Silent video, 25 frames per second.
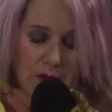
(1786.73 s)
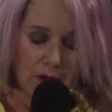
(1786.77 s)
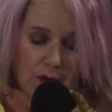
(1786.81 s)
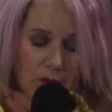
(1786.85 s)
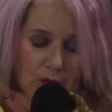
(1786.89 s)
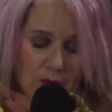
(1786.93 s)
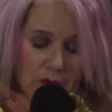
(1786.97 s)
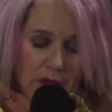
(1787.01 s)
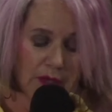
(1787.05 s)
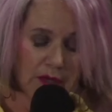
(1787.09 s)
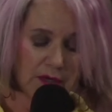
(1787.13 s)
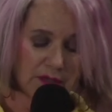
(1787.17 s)

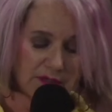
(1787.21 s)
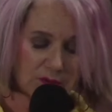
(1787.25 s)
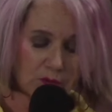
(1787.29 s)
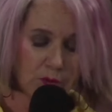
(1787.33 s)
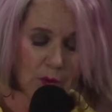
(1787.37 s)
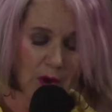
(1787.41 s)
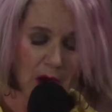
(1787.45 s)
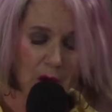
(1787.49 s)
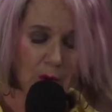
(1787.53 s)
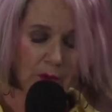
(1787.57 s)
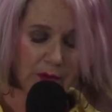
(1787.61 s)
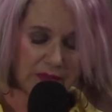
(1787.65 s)
it is
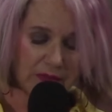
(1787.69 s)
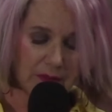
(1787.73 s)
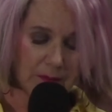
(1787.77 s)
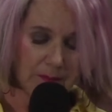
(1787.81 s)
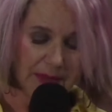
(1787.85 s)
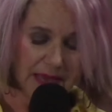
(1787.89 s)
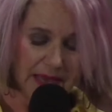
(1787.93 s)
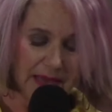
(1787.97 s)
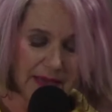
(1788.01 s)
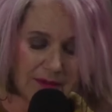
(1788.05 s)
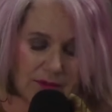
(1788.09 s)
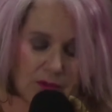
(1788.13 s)
well with the
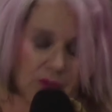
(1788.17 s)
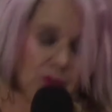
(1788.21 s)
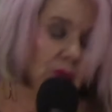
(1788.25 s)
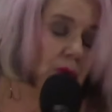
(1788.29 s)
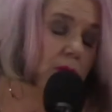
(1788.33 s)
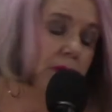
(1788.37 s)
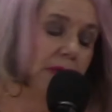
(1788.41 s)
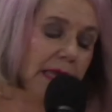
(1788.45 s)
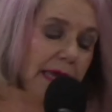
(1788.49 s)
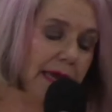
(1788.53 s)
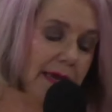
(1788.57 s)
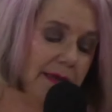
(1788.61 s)
man who
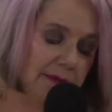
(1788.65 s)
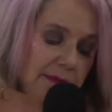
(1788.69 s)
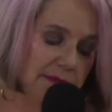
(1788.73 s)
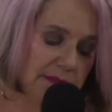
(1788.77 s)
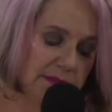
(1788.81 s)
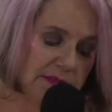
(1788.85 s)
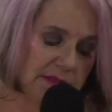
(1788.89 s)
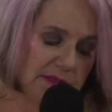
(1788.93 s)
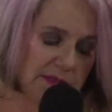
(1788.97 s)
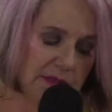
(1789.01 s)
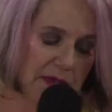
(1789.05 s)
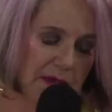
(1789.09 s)

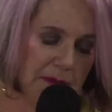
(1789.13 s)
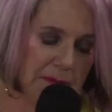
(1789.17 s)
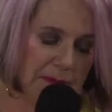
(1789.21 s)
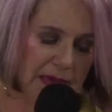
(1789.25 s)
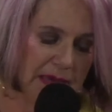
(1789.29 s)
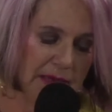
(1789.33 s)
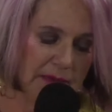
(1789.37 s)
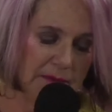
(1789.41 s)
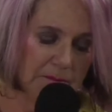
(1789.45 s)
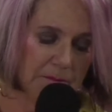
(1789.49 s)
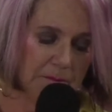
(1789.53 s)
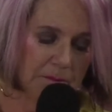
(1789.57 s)
lends.
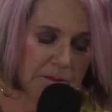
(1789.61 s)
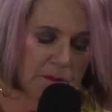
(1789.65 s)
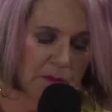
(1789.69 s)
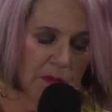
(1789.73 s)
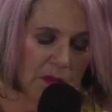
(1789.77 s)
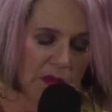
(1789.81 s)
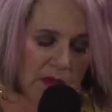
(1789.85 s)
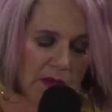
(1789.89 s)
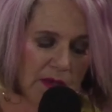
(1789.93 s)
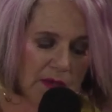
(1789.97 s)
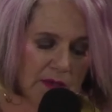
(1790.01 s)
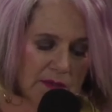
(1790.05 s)
Amen.
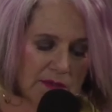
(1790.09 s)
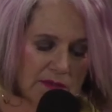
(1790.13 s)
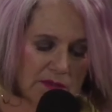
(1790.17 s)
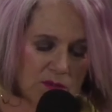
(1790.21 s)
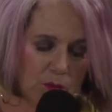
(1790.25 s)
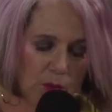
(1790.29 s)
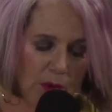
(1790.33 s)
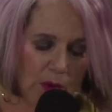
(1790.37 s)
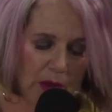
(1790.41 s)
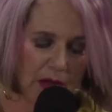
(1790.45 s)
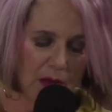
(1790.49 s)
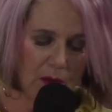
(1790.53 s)
It is
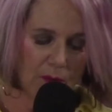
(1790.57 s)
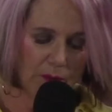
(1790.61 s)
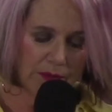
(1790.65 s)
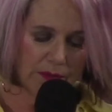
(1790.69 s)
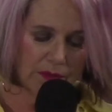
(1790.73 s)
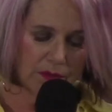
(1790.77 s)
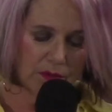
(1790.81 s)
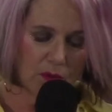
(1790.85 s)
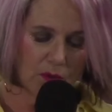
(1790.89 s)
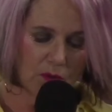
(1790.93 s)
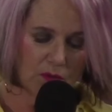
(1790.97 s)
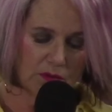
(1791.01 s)
well with
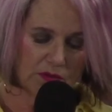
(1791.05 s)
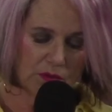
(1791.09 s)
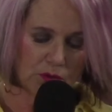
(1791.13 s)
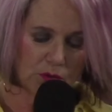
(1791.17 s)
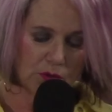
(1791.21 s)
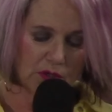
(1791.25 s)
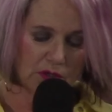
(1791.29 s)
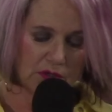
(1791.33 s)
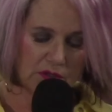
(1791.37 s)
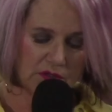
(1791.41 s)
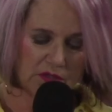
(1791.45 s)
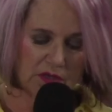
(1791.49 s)
those who
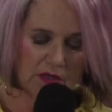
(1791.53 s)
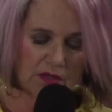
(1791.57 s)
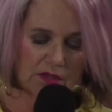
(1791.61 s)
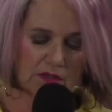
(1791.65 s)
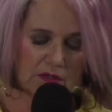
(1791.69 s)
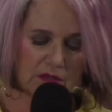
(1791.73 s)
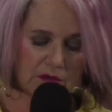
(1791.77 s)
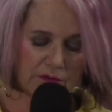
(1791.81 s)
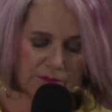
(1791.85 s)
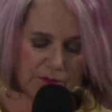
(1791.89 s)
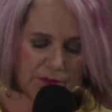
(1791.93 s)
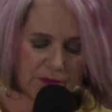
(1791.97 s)
conduct
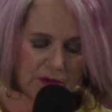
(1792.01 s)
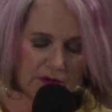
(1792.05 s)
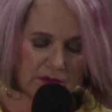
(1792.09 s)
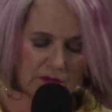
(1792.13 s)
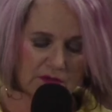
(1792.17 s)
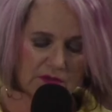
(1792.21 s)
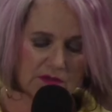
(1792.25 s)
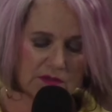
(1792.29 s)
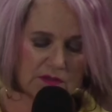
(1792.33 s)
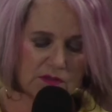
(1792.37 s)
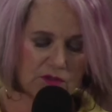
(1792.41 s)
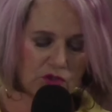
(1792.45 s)

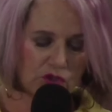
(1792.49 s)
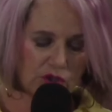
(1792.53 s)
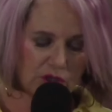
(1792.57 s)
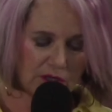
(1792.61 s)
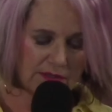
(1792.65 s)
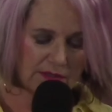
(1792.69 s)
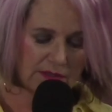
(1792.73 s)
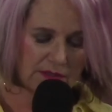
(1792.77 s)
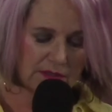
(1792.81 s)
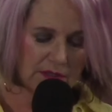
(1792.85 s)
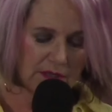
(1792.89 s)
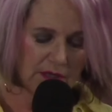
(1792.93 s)
affairs
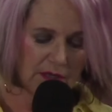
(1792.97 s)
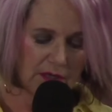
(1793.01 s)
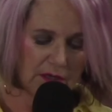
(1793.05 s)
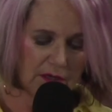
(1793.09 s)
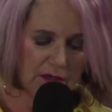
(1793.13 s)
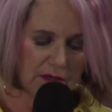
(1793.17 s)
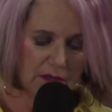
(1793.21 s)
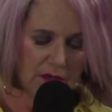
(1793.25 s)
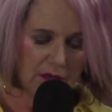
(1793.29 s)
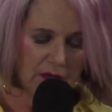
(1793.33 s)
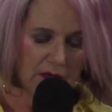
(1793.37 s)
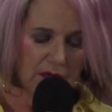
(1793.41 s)
justly.
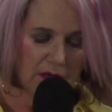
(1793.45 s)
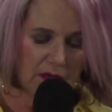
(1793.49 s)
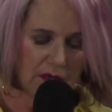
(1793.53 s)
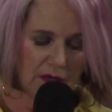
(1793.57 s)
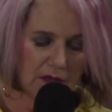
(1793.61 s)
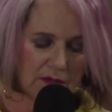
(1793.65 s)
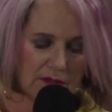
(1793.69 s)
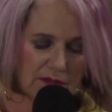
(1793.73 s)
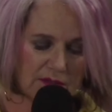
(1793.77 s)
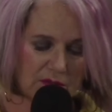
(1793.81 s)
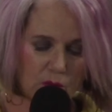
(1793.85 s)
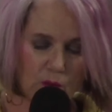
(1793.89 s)

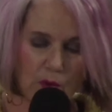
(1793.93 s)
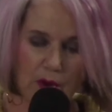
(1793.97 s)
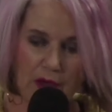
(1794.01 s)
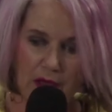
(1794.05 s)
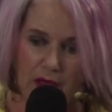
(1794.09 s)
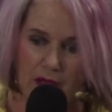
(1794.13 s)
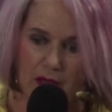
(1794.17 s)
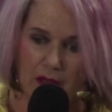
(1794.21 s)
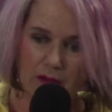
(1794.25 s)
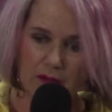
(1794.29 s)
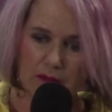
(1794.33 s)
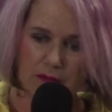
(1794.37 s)
It is
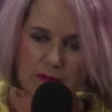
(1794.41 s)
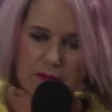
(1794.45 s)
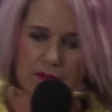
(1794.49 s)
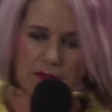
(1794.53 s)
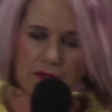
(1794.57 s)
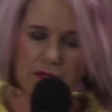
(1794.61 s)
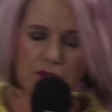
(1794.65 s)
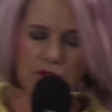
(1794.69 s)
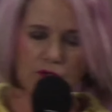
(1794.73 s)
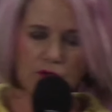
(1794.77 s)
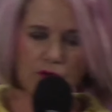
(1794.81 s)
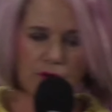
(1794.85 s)
well
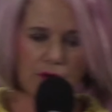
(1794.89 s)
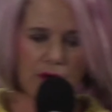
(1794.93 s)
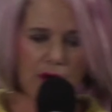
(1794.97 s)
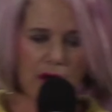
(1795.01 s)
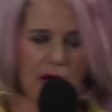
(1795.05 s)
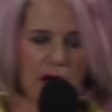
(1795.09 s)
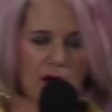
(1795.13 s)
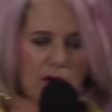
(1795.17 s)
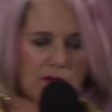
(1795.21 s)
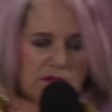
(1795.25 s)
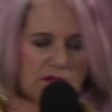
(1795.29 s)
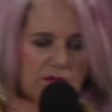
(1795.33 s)
in your
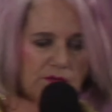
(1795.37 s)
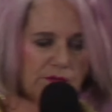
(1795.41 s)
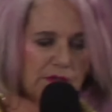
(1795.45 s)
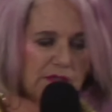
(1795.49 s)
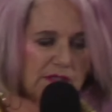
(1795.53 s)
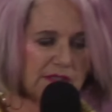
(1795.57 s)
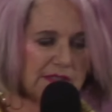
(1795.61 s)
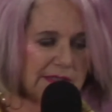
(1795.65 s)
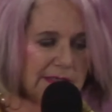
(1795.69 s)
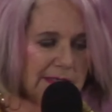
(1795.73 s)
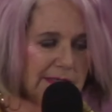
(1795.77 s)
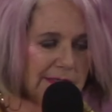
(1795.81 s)
house.
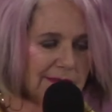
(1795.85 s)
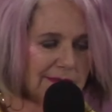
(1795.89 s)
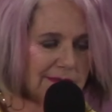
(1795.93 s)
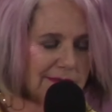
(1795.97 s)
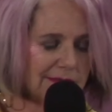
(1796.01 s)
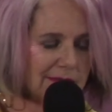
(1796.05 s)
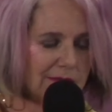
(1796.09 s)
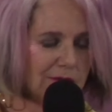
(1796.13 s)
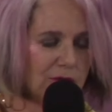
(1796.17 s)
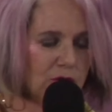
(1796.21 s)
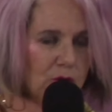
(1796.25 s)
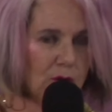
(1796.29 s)
Verse
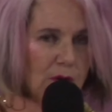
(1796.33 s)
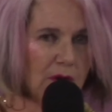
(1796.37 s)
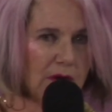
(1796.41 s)
6 You are